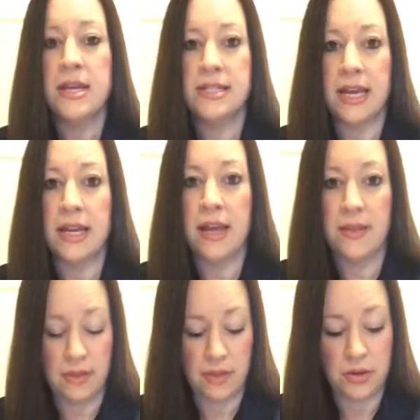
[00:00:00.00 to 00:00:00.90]
Data
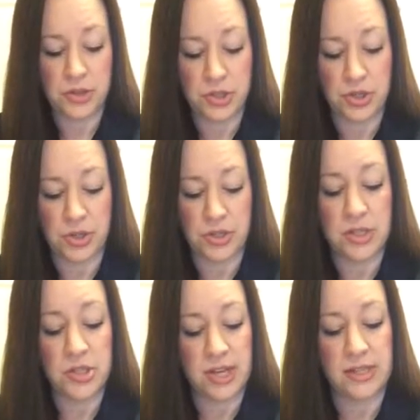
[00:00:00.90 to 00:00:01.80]
in the literature
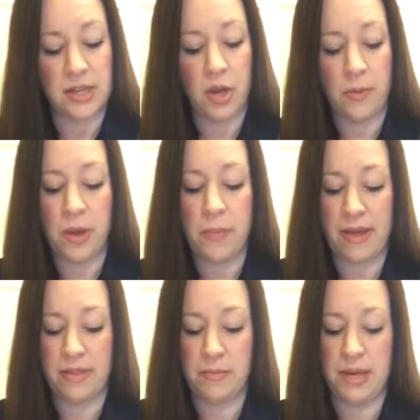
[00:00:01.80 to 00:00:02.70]
suggests that homeopathic